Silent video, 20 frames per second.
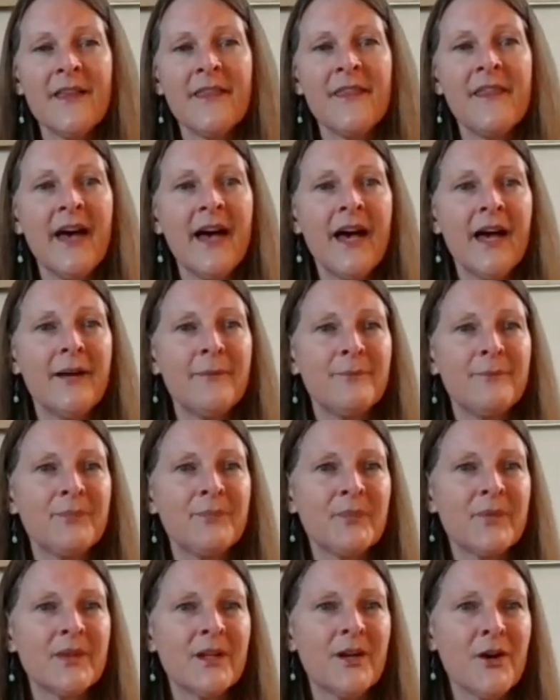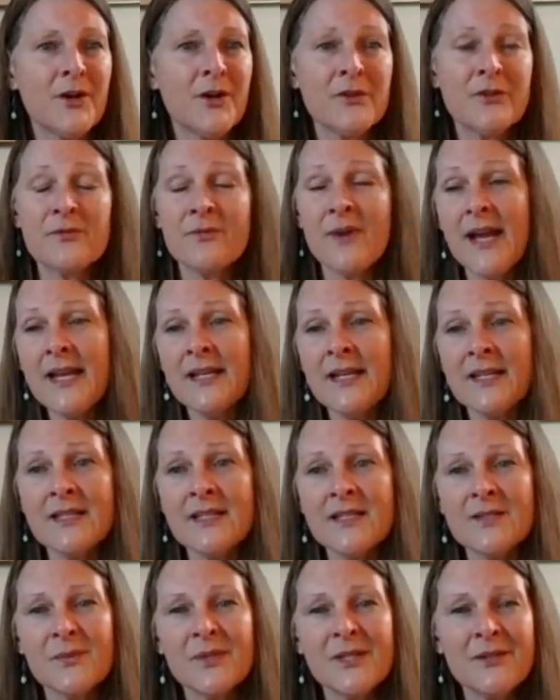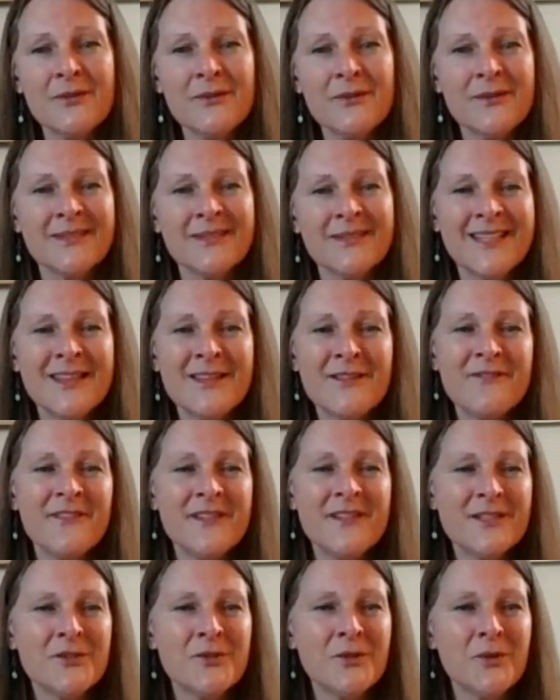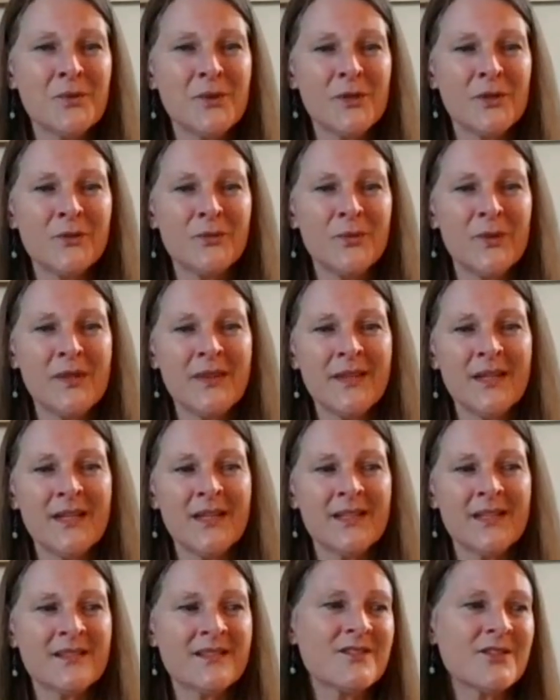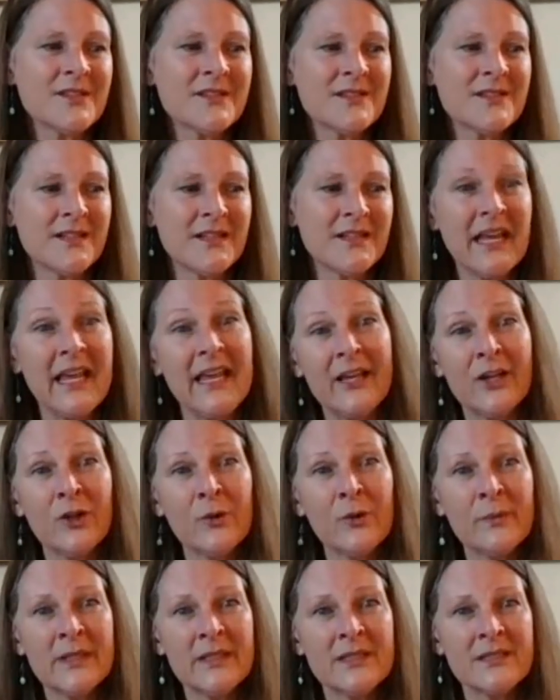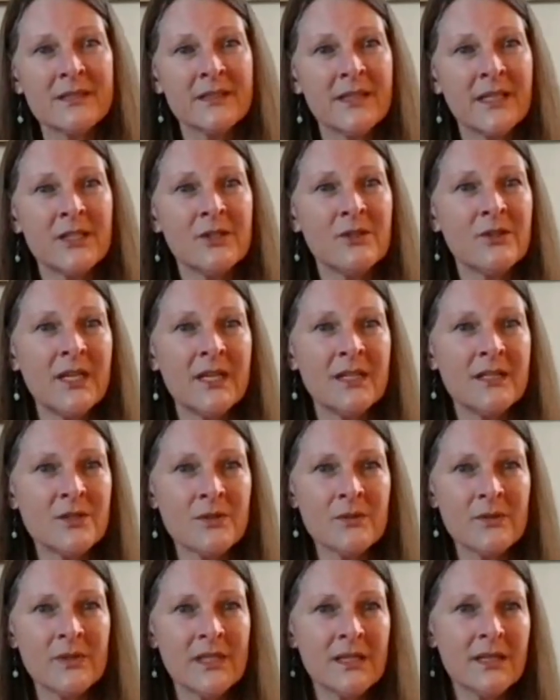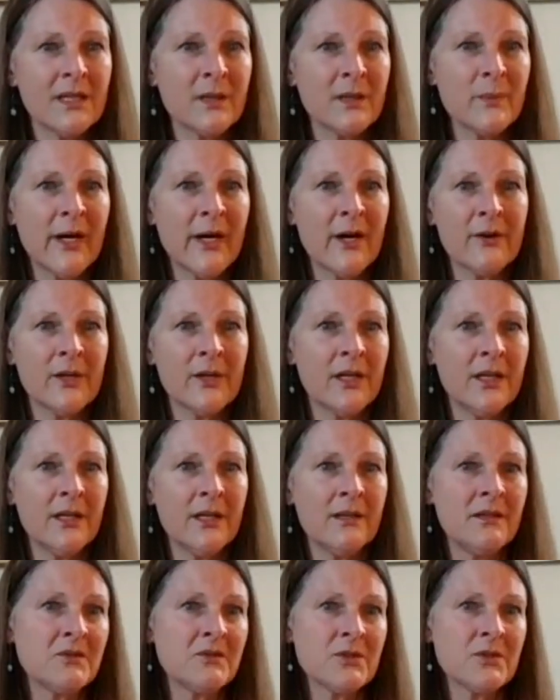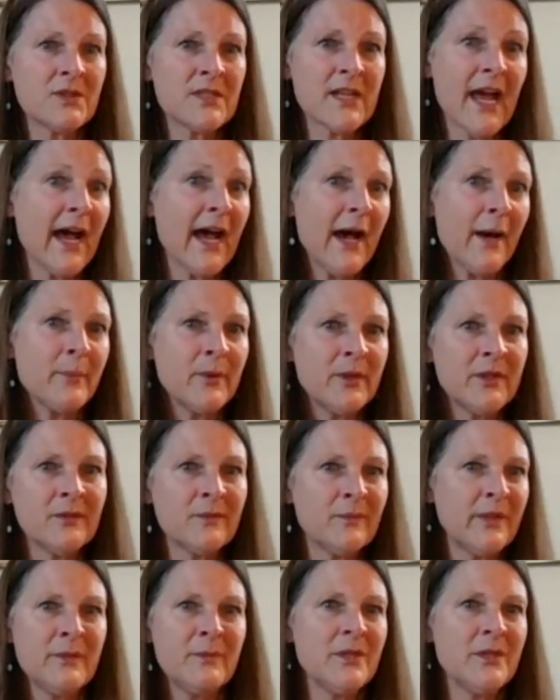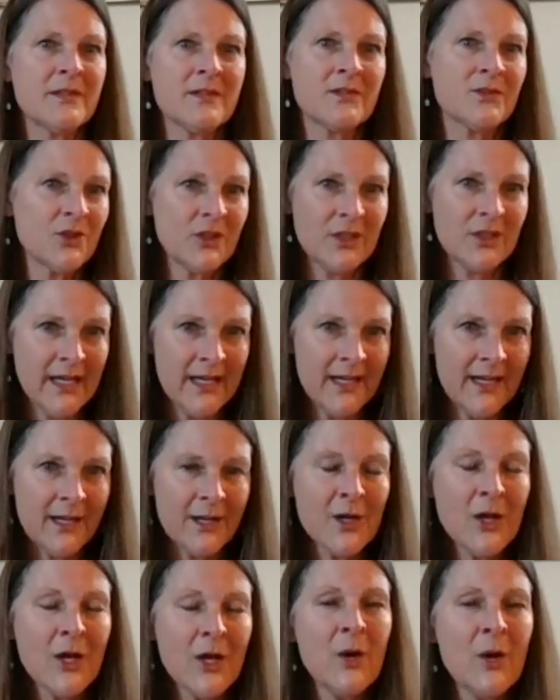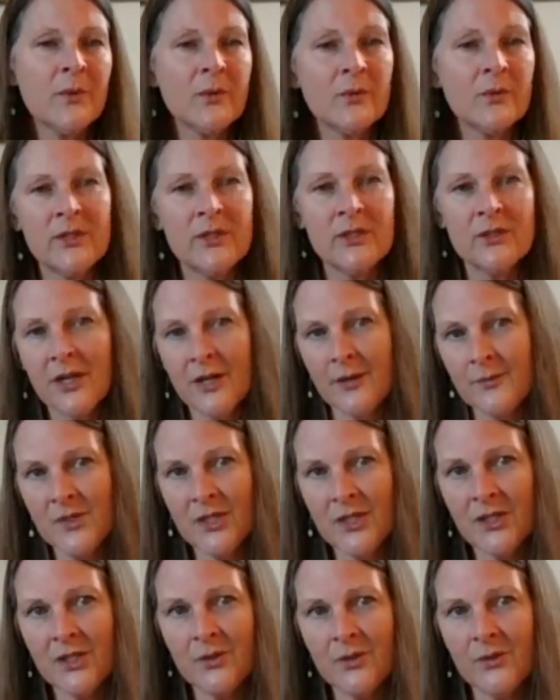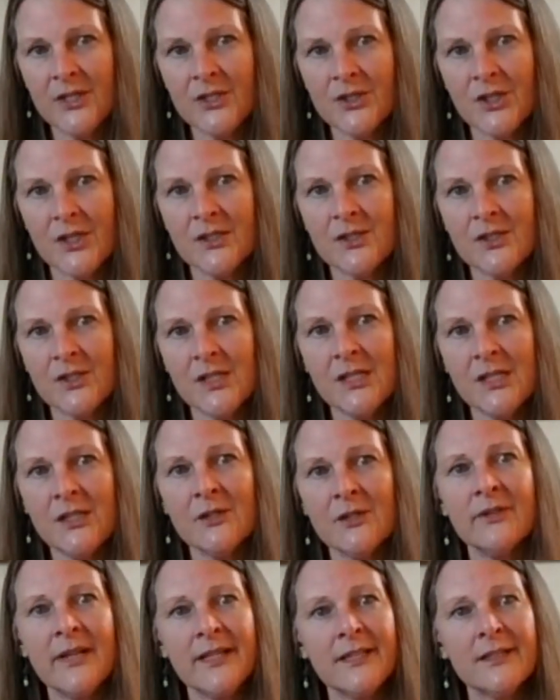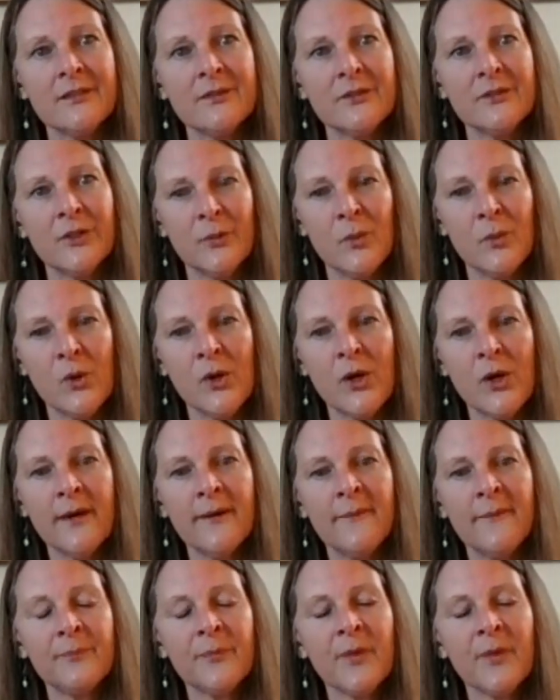That arthritis, in the physical world, we think it's just an ailment, like you can't do anything about it and it just happened, maybe it's genetic. But when you come to QHHT, you're ready to learn more.